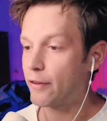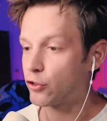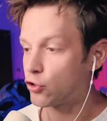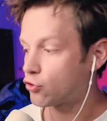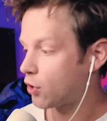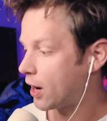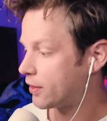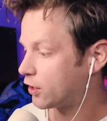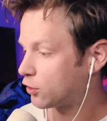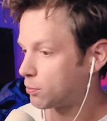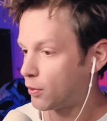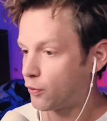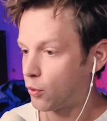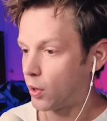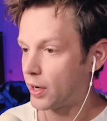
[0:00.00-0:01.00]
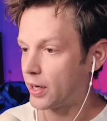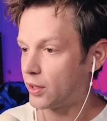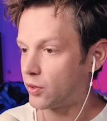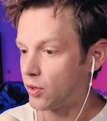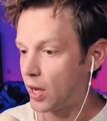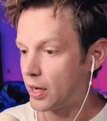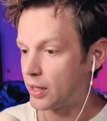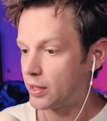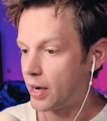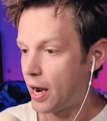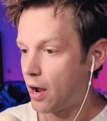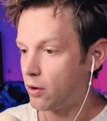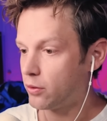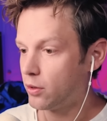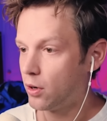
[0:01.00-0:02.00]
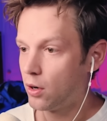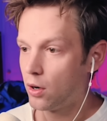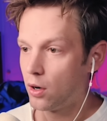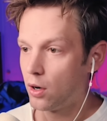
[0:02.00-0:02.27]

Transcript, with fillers: to try this before it gets taken down